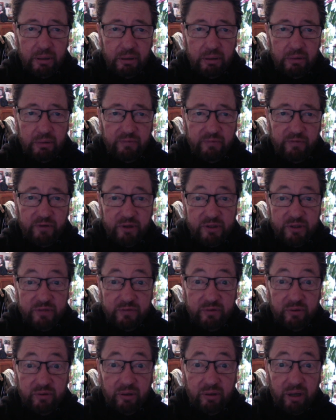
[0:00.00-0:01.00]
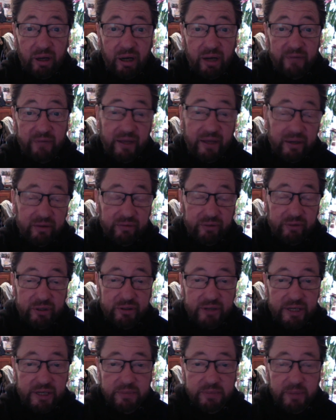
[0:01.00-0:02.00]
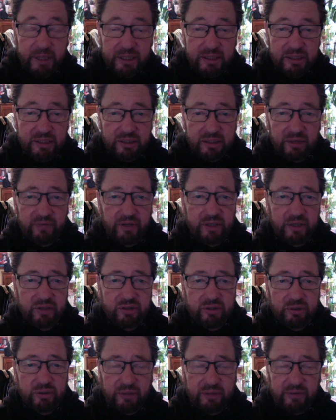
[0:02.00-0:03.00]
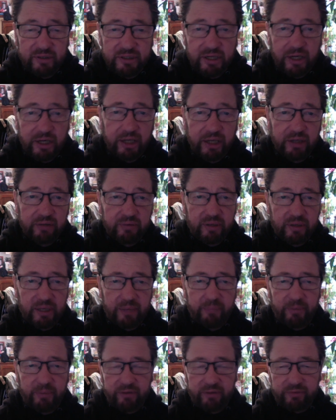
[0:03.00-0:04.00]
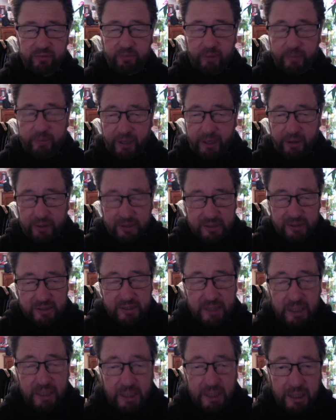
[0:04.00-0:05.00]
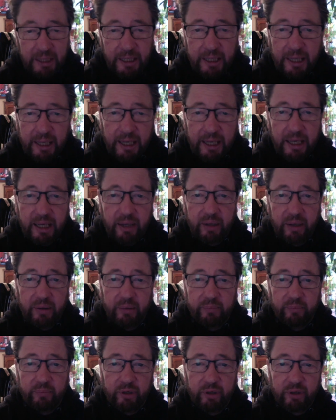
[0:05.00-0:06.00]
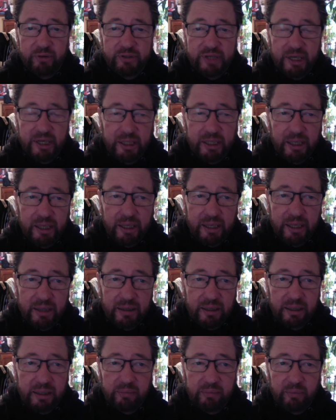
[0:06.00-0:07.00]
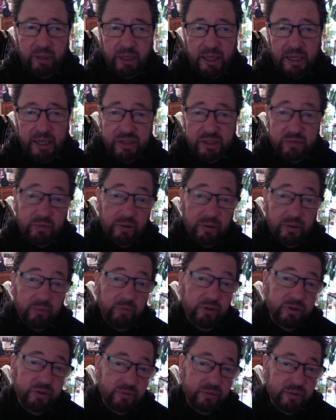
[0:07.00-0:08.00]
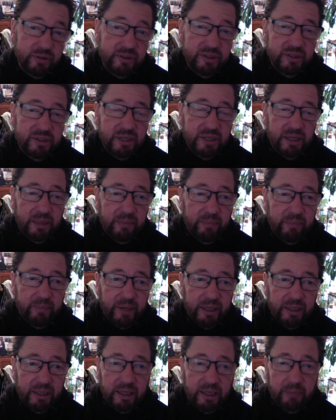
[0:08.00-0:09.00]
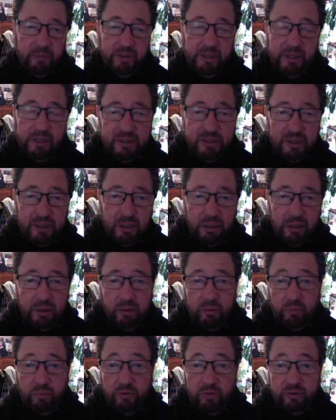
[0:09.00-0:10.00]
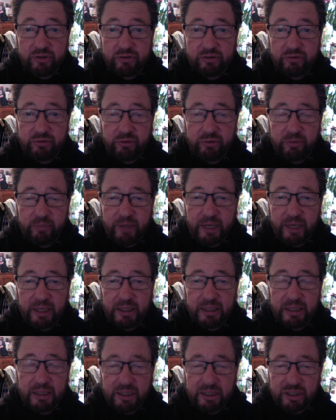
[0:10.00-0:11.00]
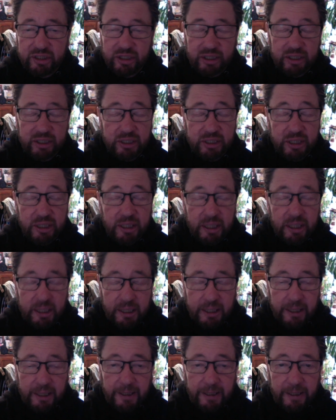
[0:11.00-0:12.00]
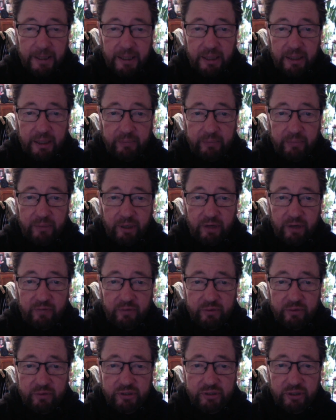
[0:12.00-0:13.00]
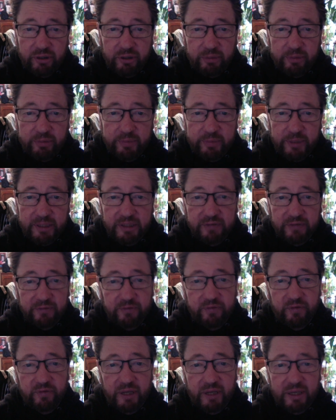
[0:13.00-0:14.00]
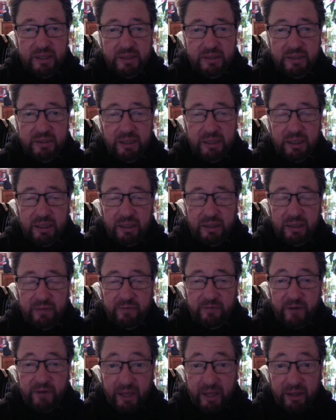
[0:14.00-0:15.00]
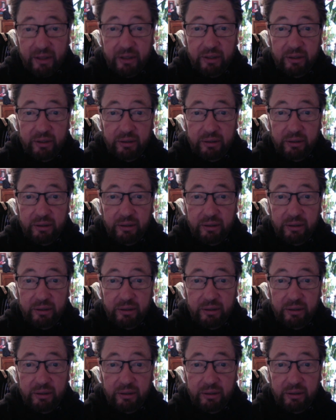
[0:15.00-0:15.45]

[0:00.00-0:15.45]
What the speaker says: first of all, I've had 3 transplants. So I've had 2 living donated, both from my parents when I was younger, and then my last one, which was back a couple of years ago, was through the Paired Kidney Exchange. I've also got the perspective as a father